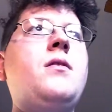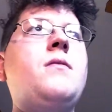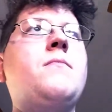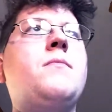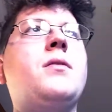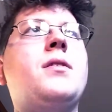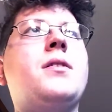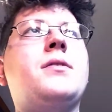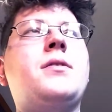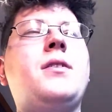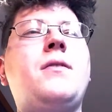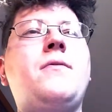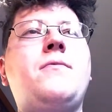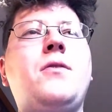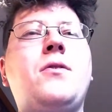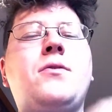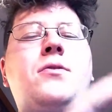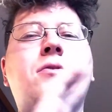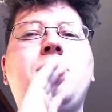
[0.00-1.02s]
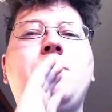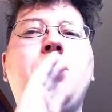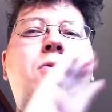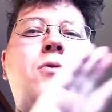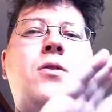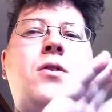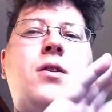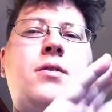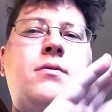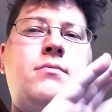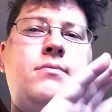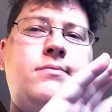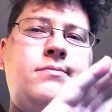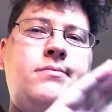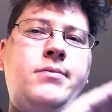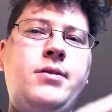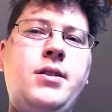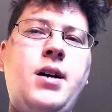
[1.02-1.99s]
because I'd focused more on
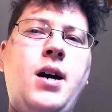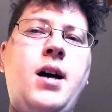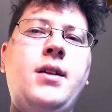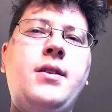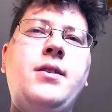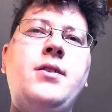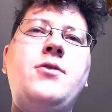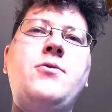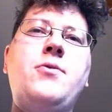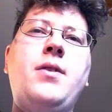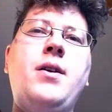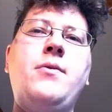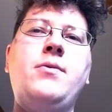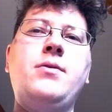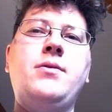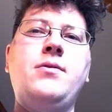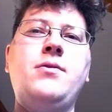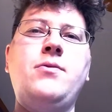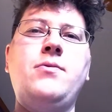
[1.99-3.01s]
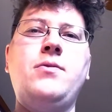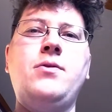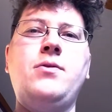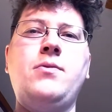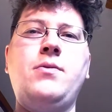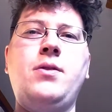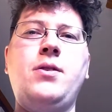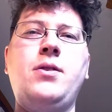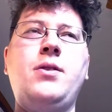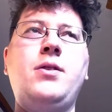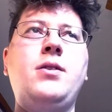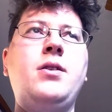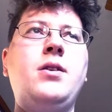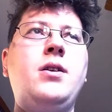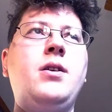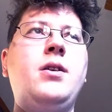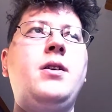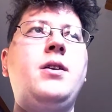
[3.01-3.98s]
college when I wasn't doing so good
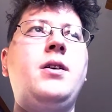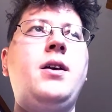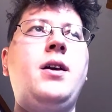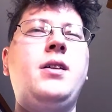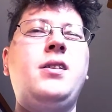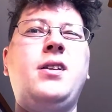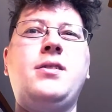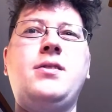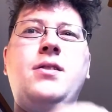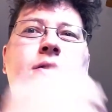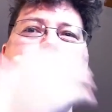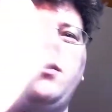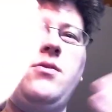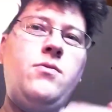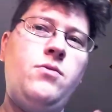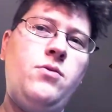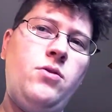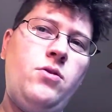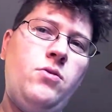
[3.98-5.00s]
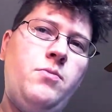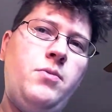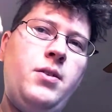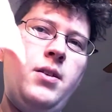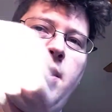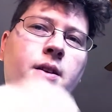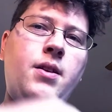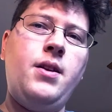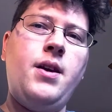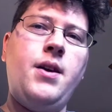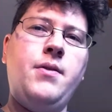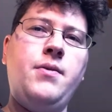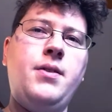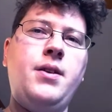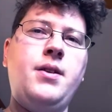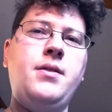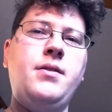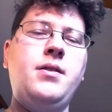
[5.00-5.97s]
and less on YouTube. And now
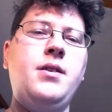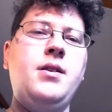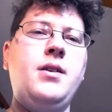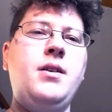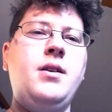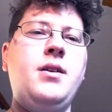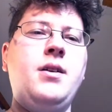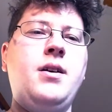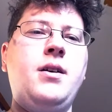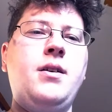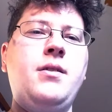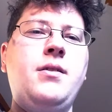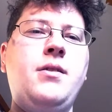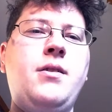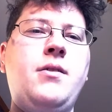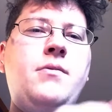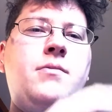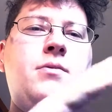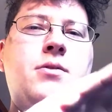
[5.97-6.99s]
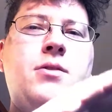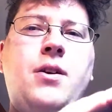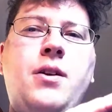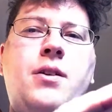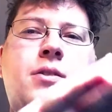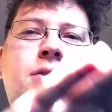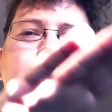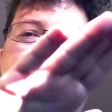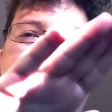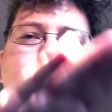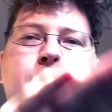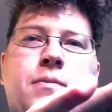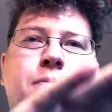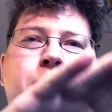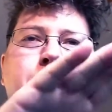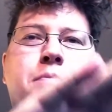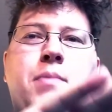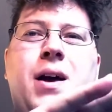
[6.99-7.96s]
that you know, starting
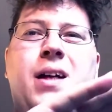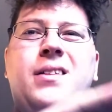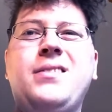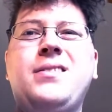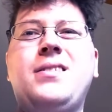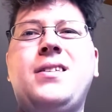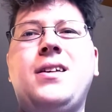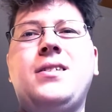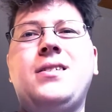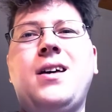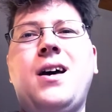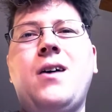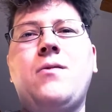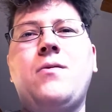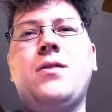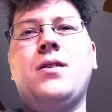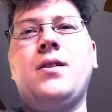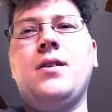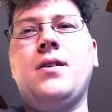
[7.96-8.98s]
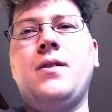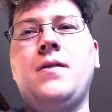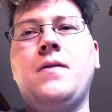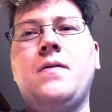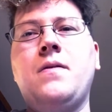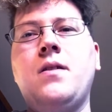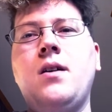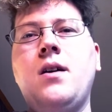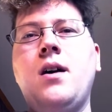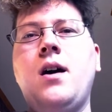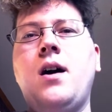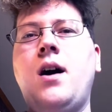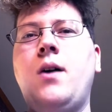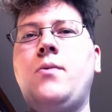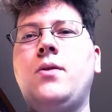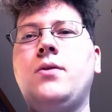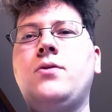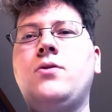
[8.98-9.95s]
to balance things out again,
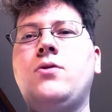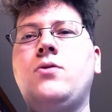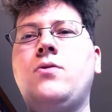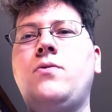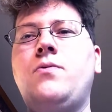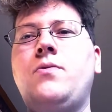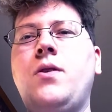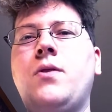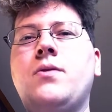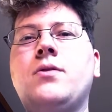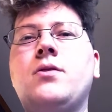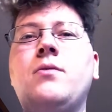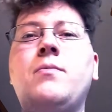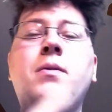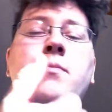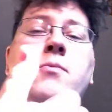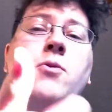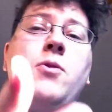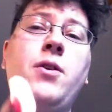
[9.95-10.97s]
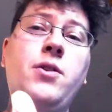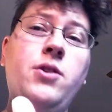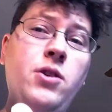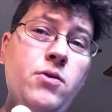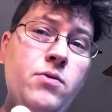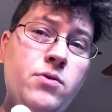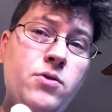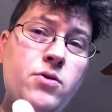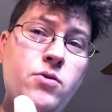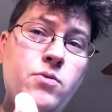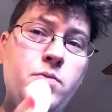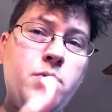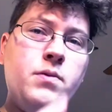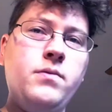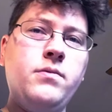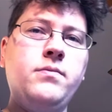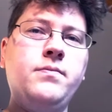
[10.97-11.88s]
I want to focus a bit more on YouTube.